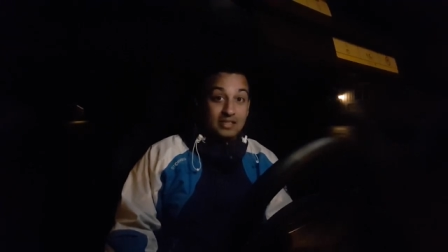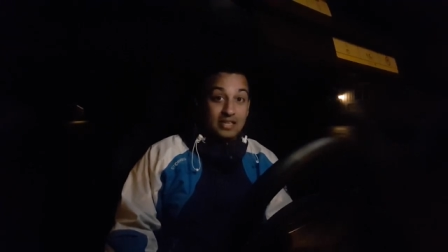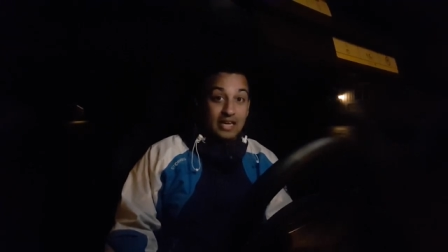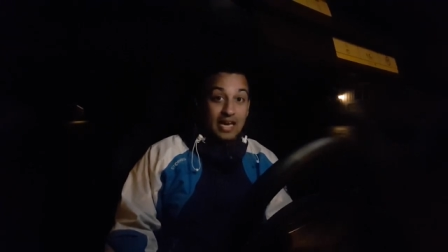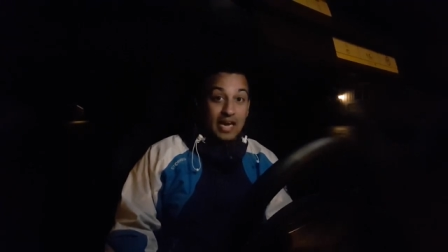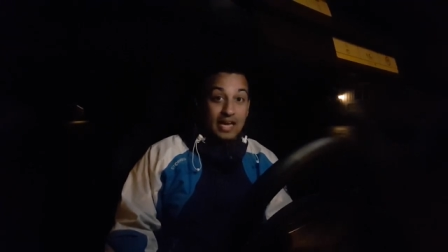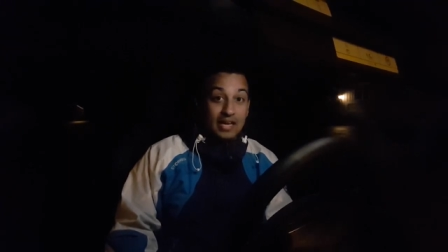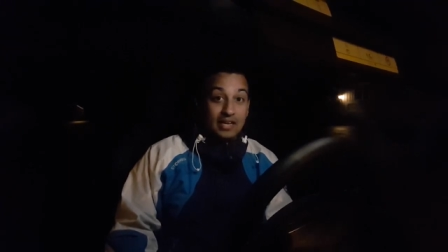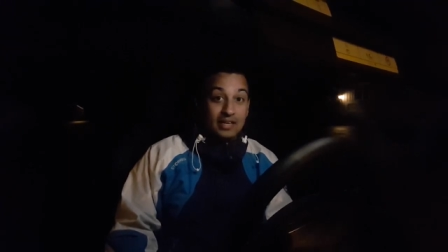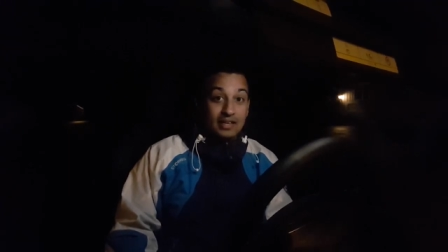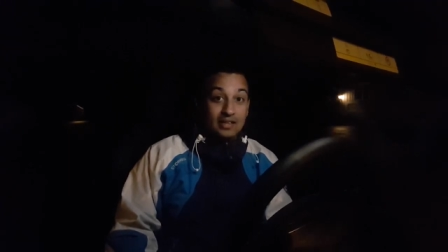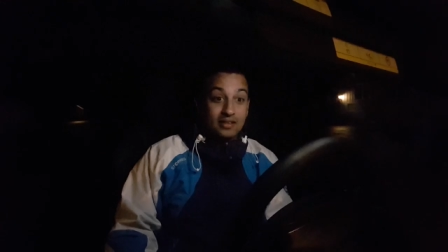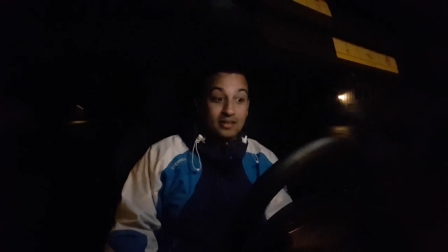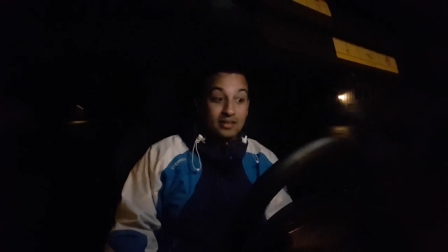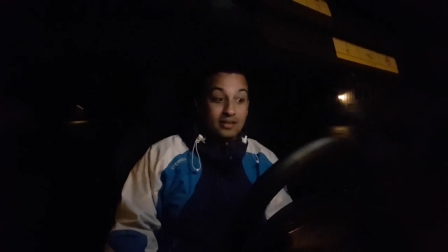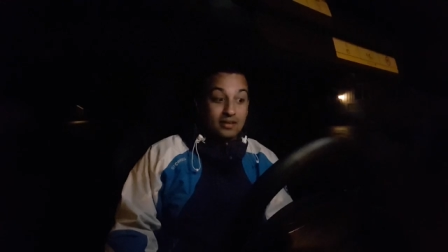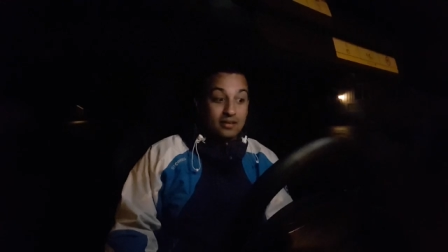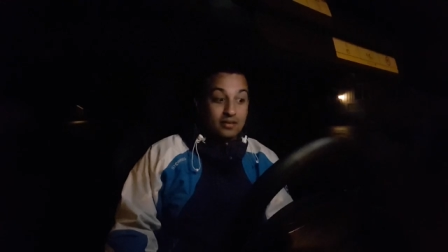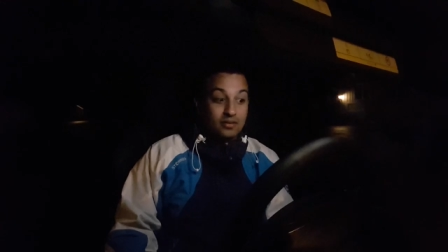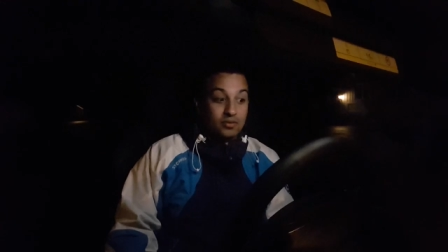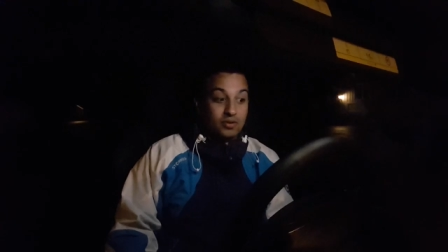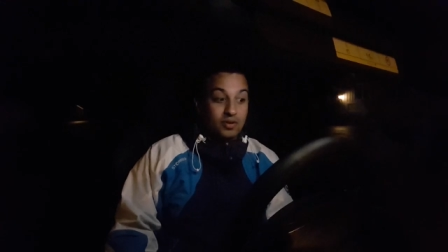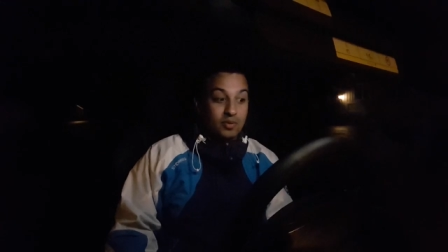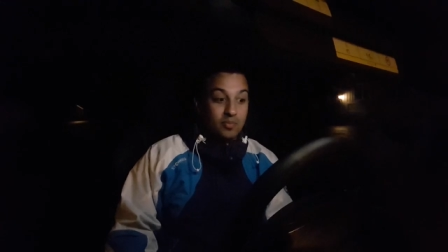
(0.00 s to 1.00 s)
and
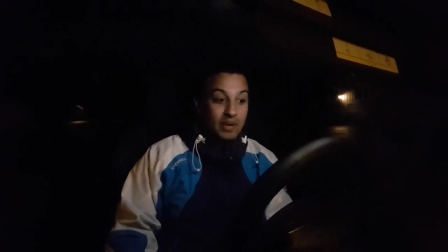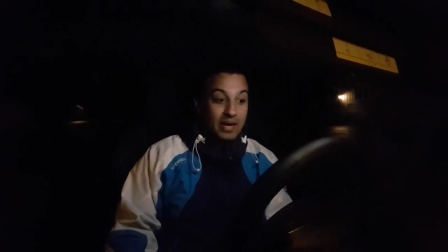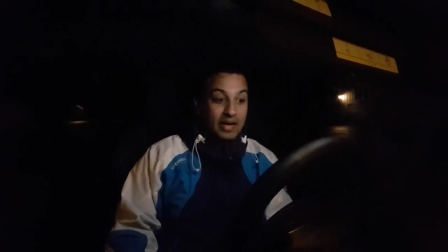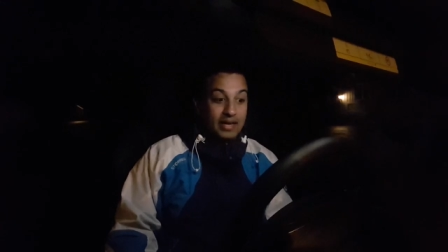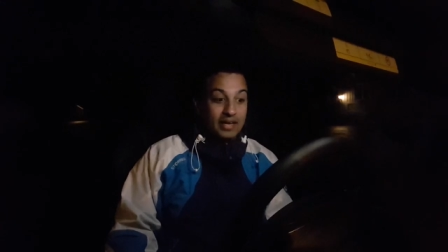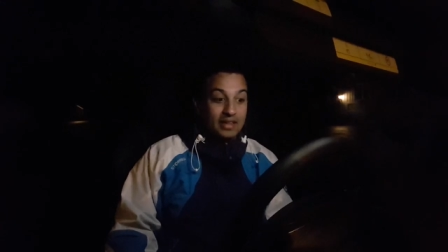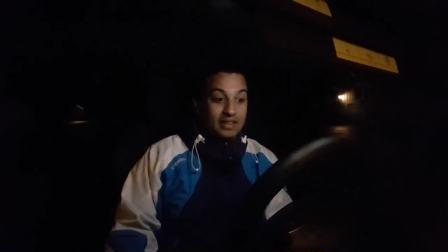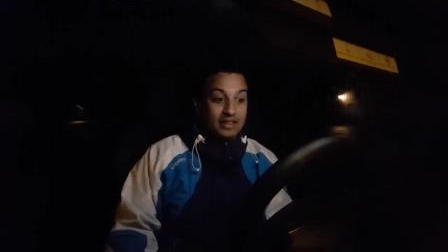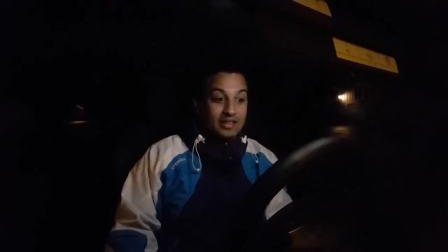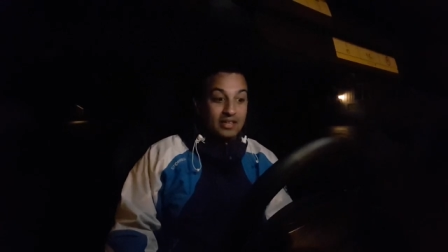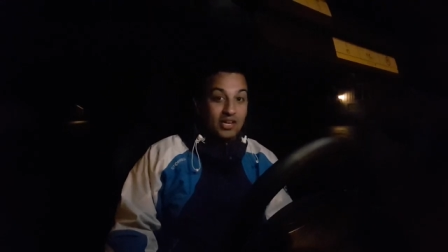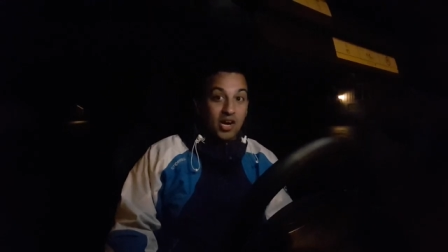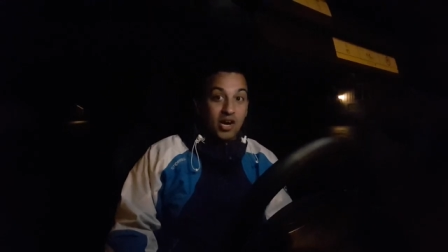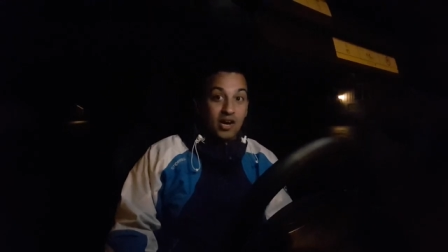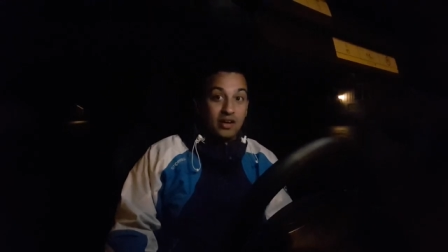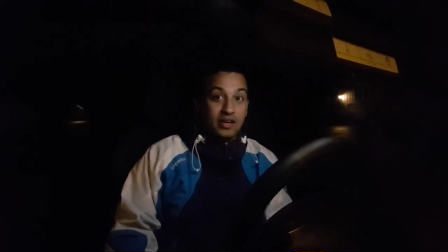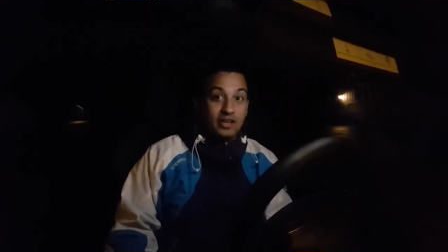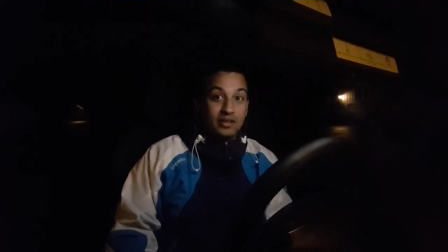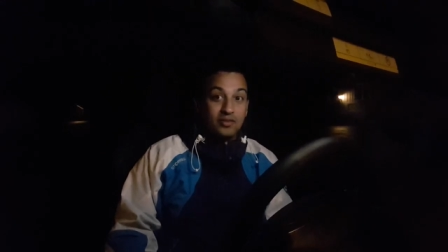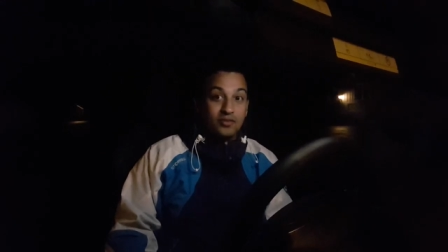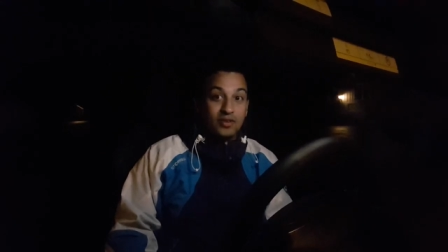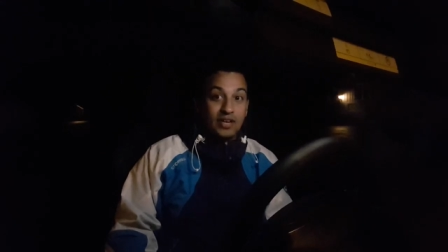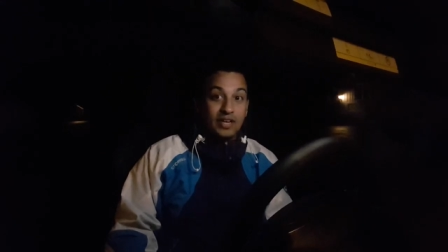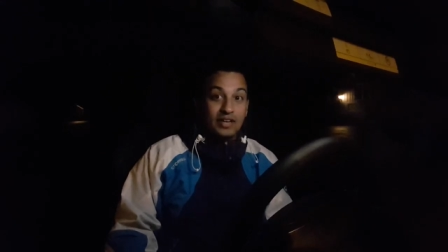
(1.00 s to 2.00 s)
we're back in the car
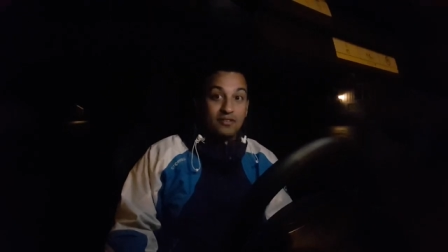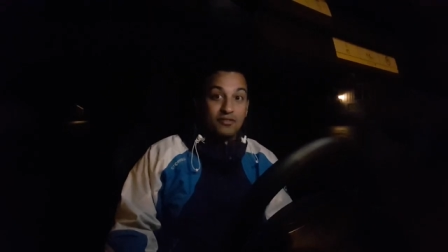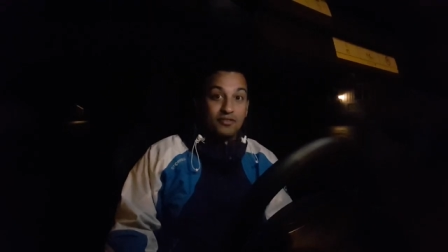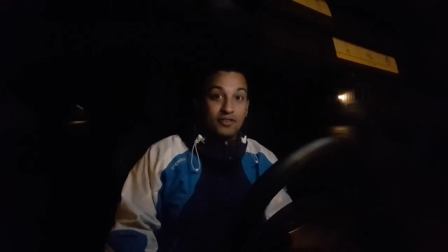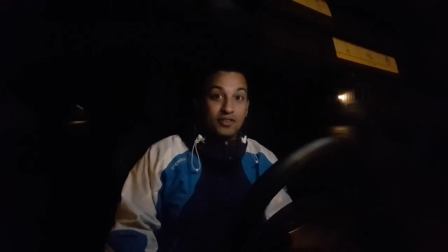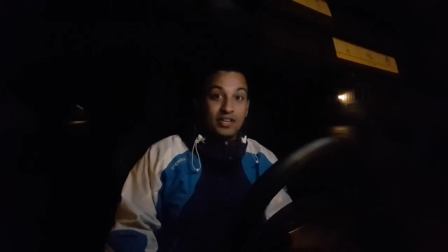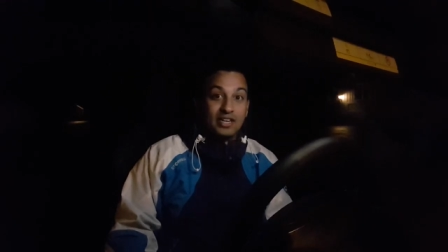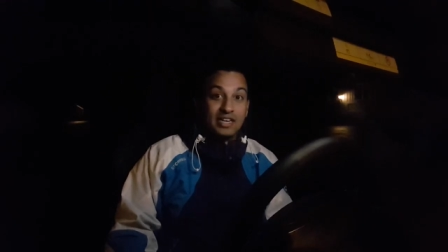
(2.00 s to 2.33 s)
and ready for the